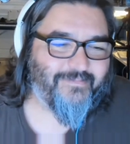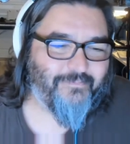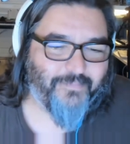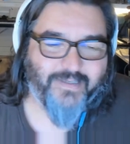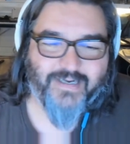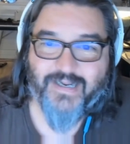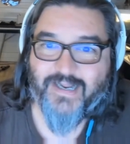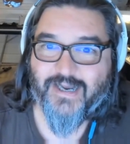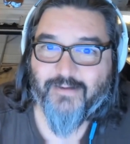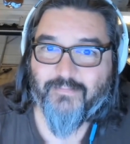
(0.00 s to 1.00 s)
but I
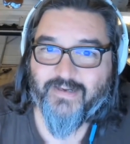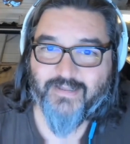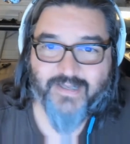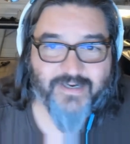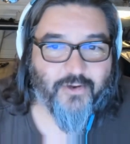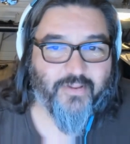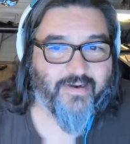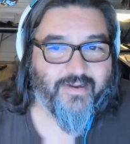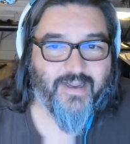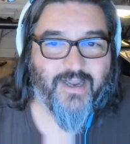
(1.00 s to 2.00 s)
am. And they know that
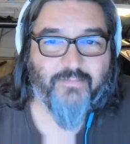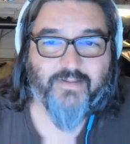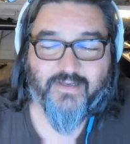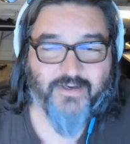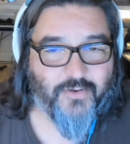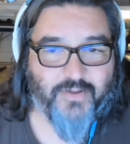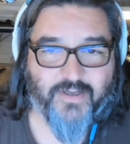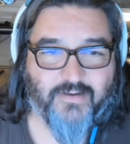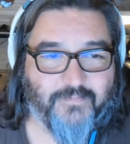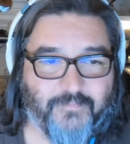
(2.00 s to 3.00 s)
I am. And they know
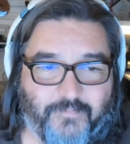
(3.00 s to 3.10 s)
that